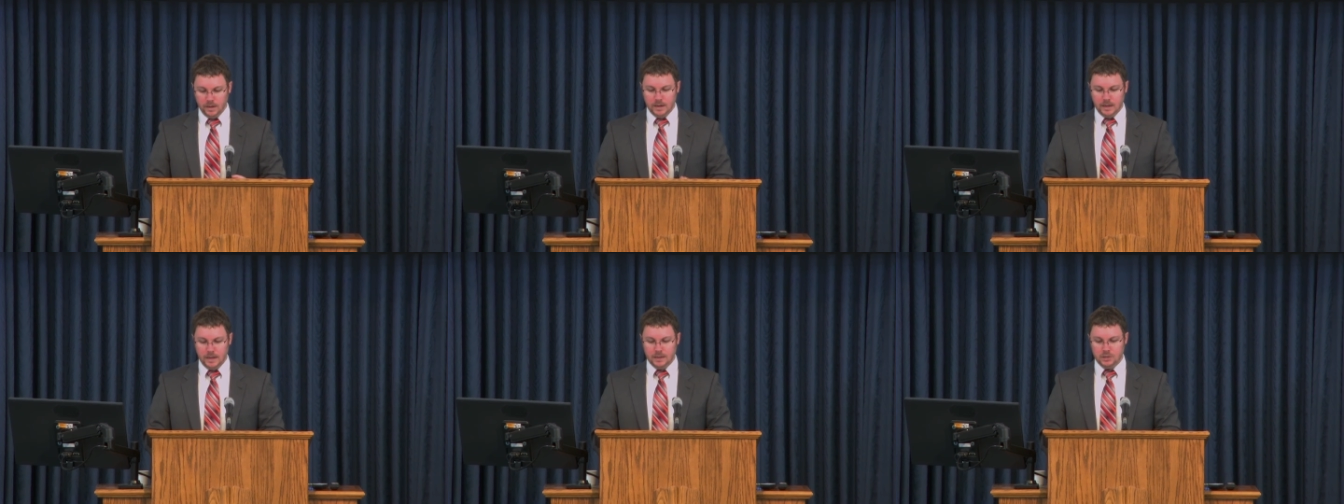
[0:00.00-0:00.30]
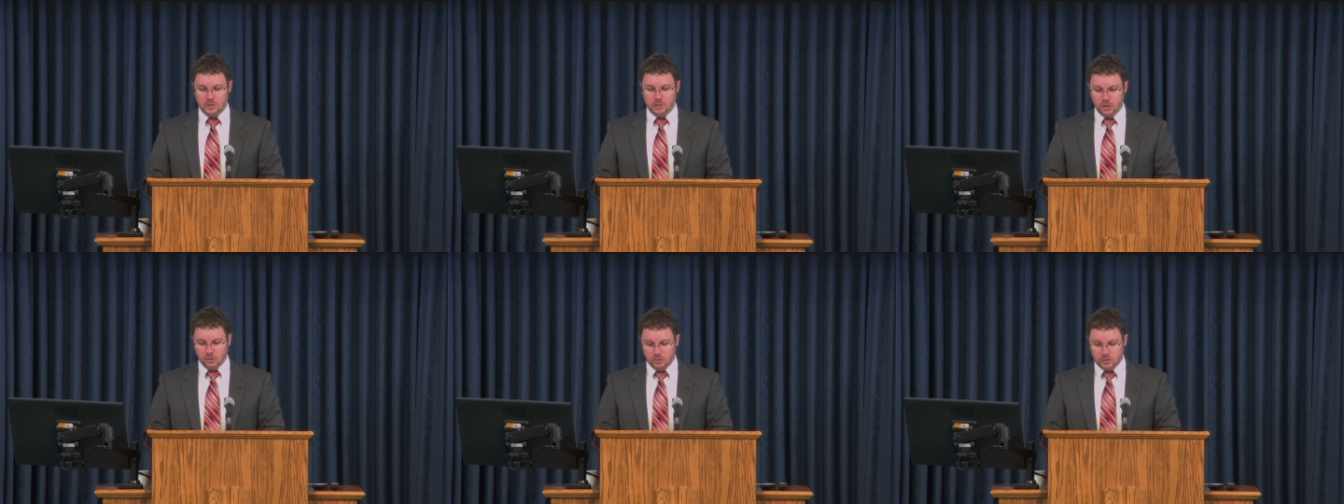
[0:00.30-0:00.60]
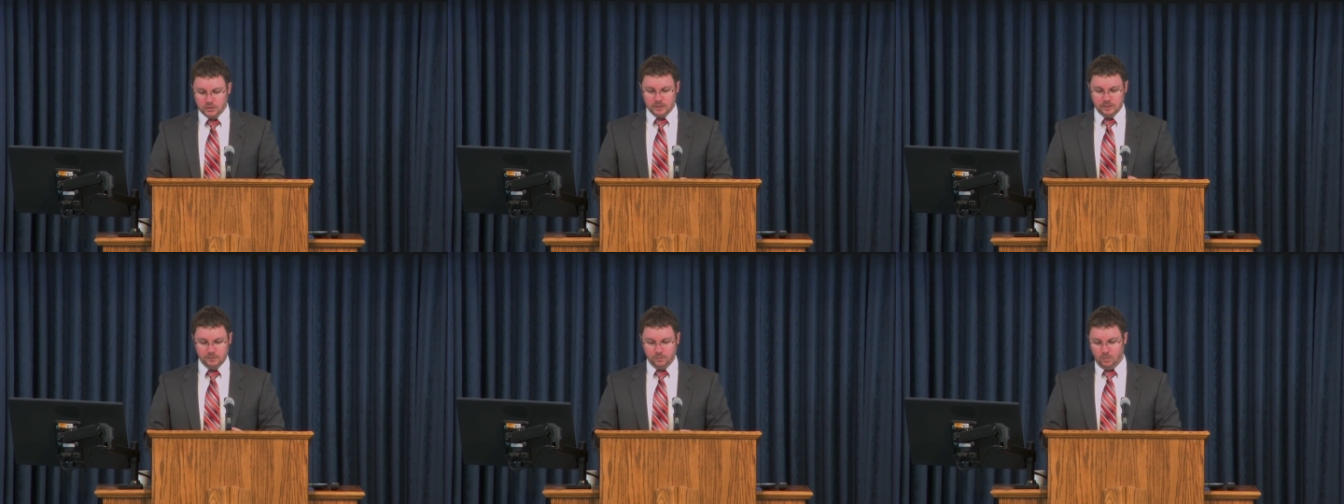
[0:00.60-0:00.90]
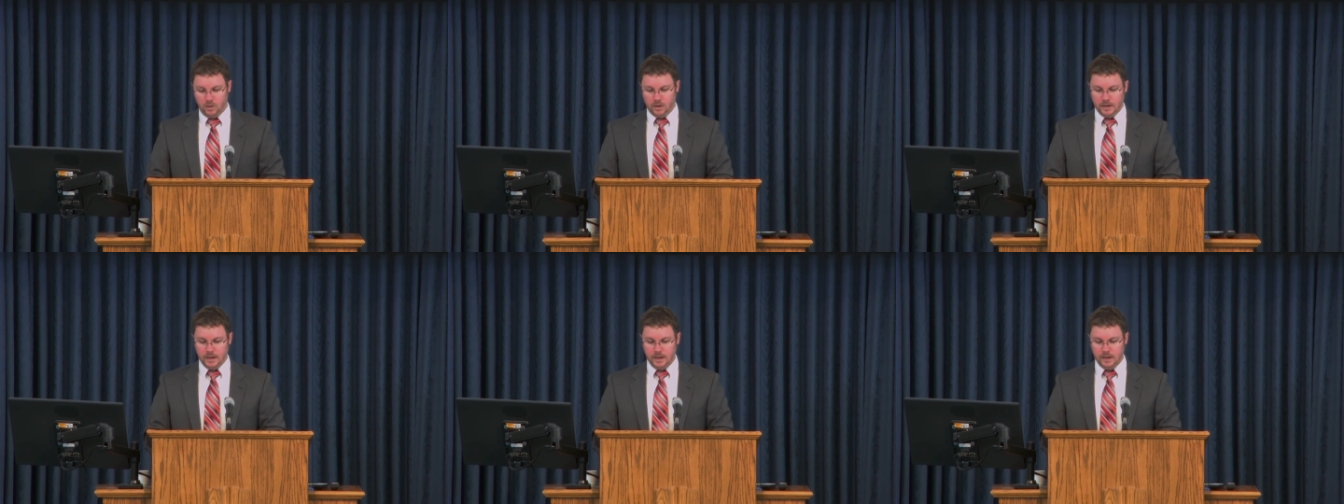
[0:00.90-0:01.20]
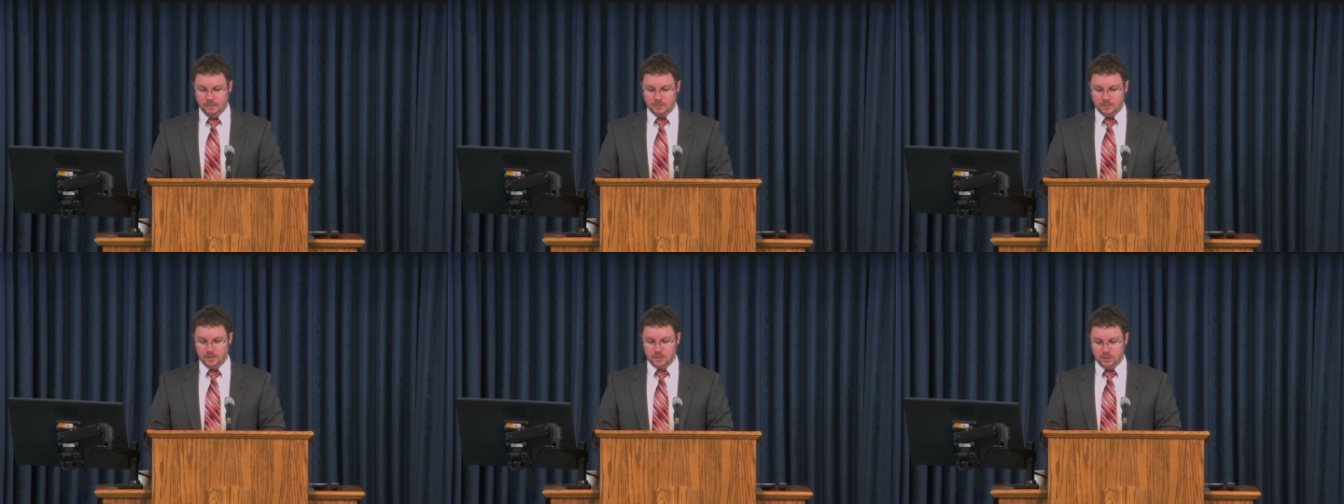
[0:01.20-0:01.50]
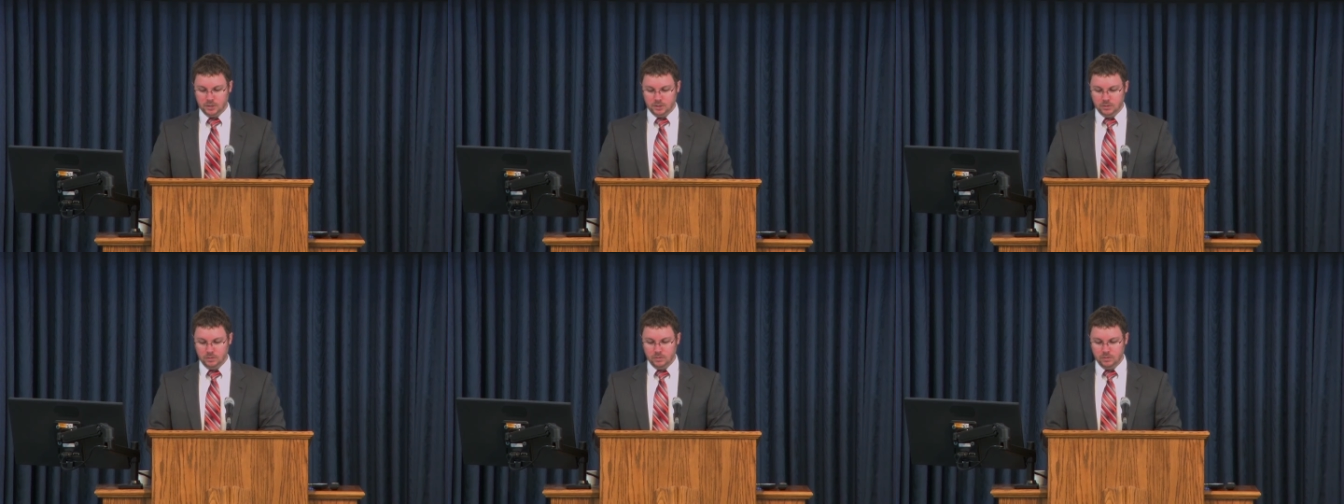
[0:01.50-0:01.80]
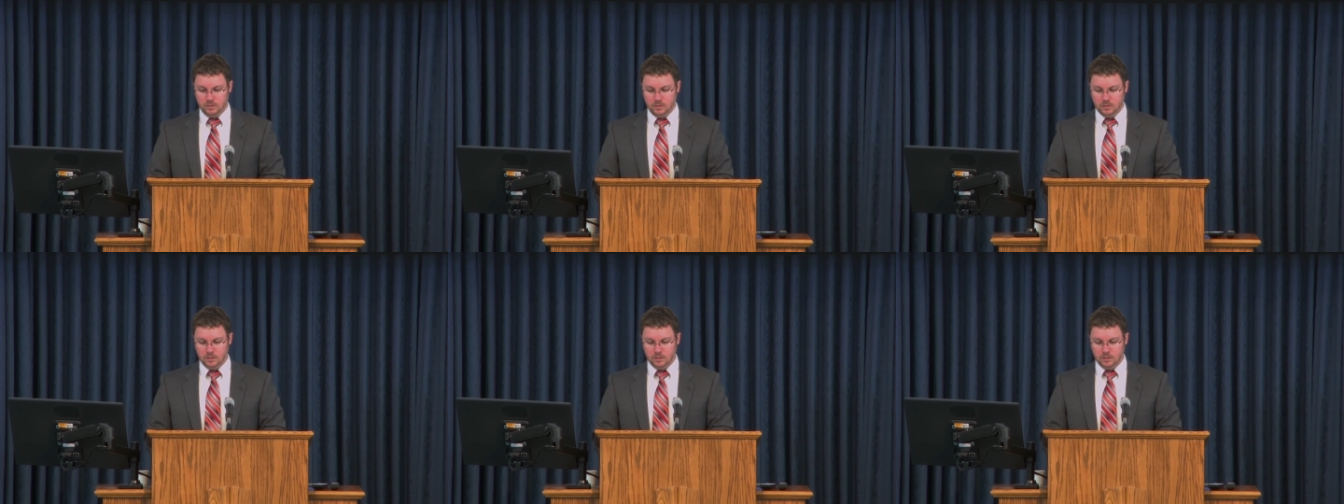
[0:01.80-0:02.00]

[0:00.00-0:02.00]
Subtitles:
and Joseph wanted Him to do,